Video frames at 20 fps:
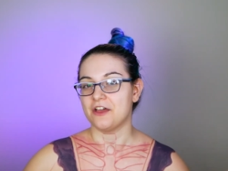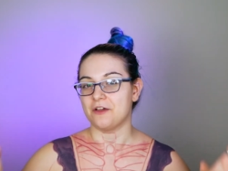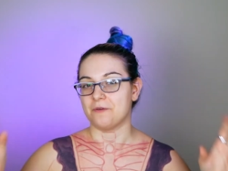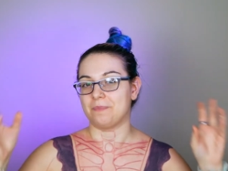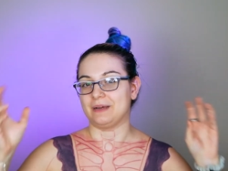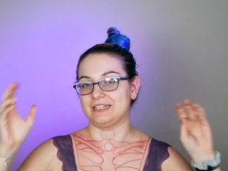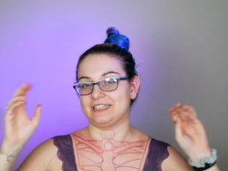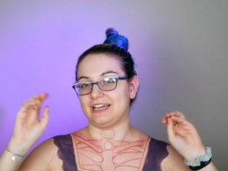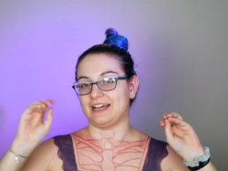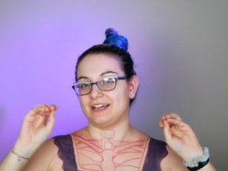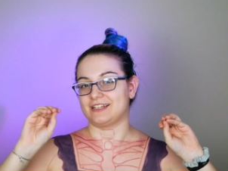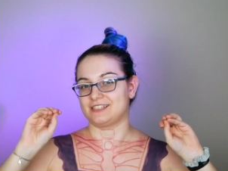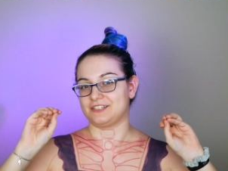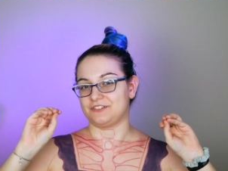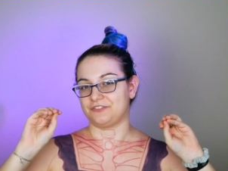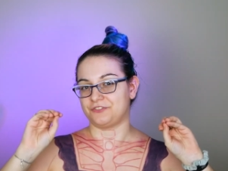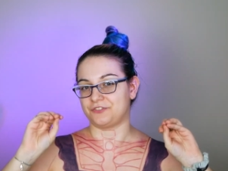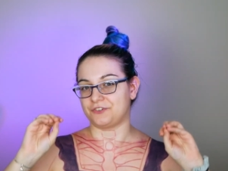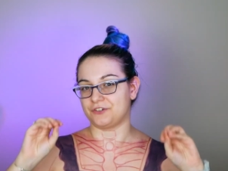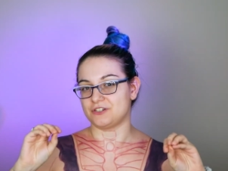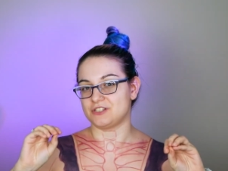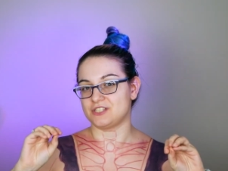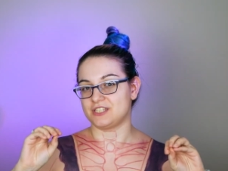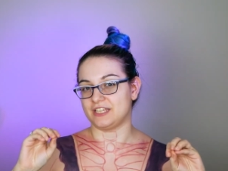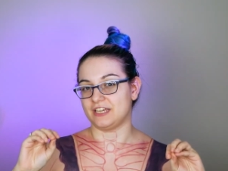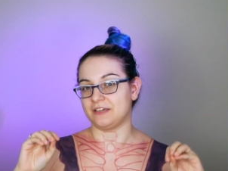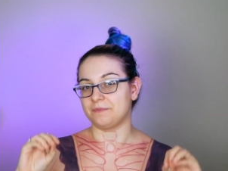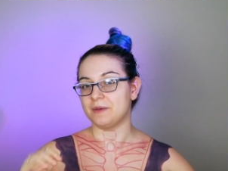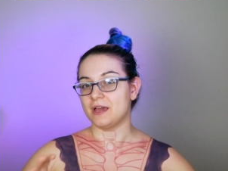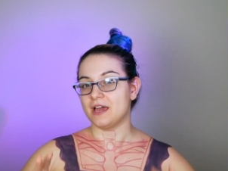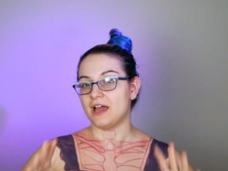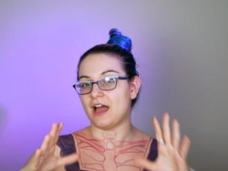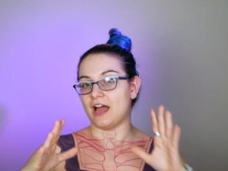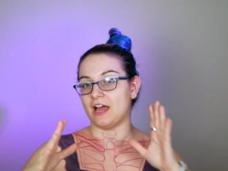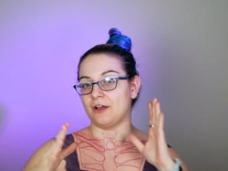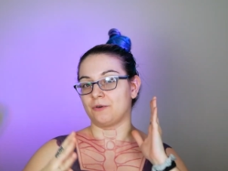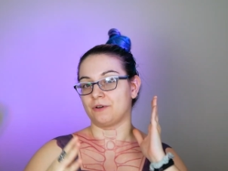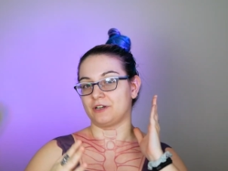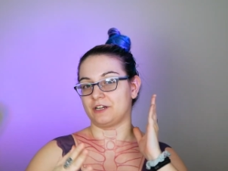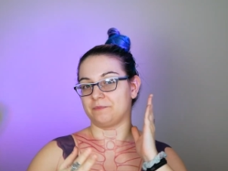but as a first step,
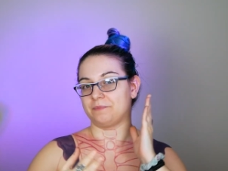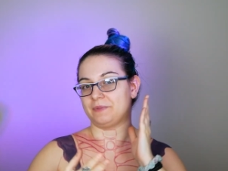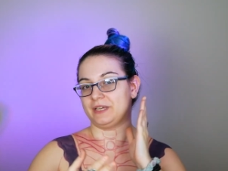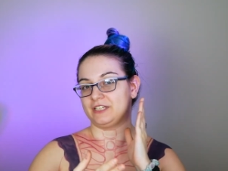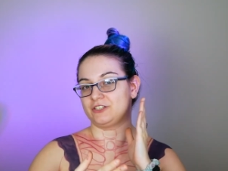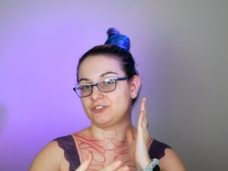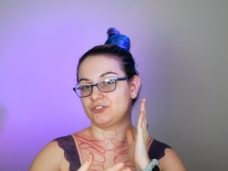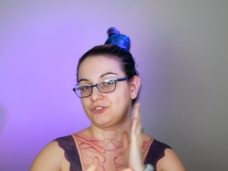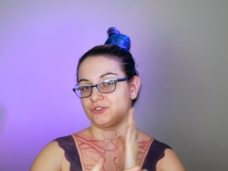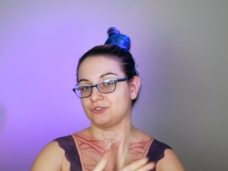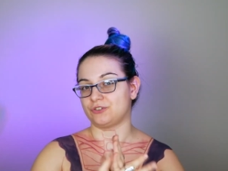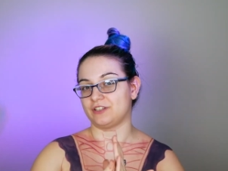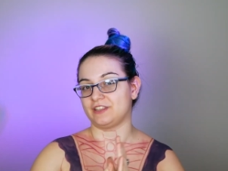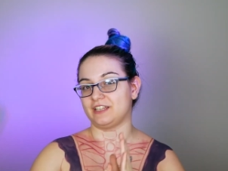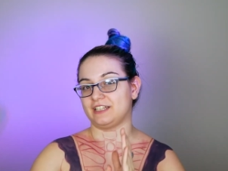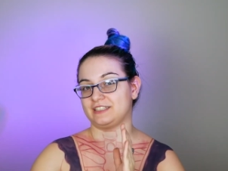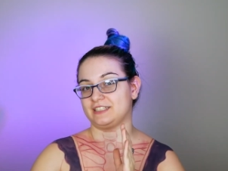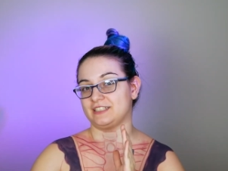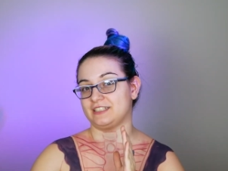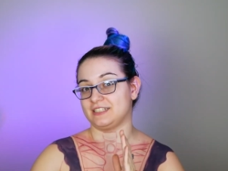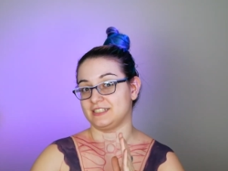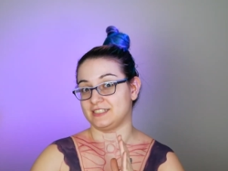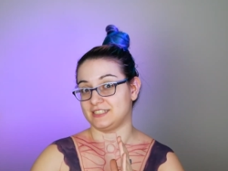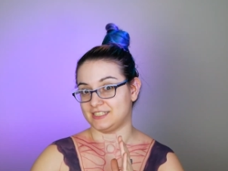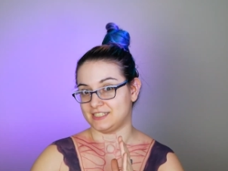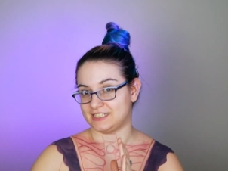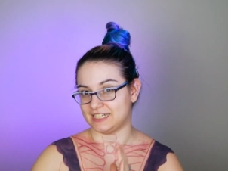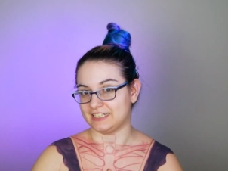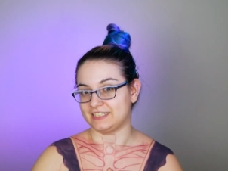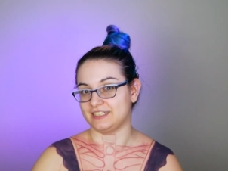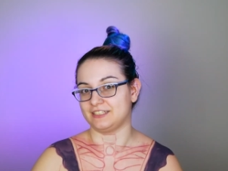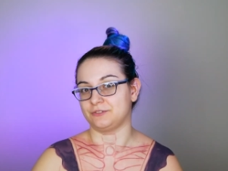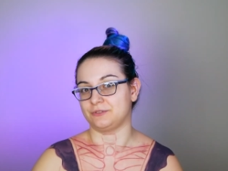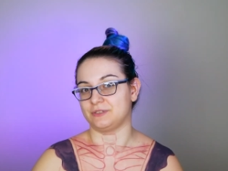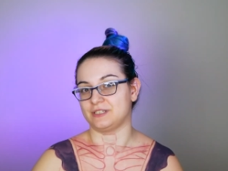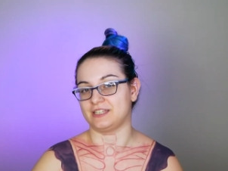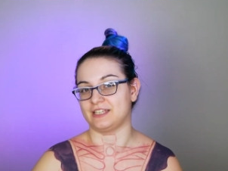I want to make sure that it is shaded with